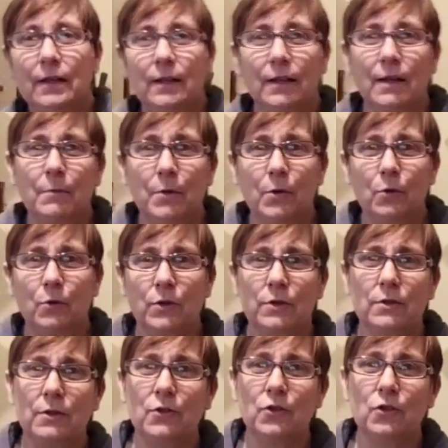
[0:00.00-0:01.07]
Get me orders
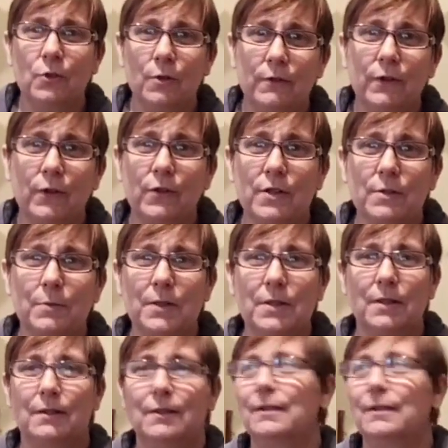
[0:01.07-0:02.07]
done, Stuart, for Christmas.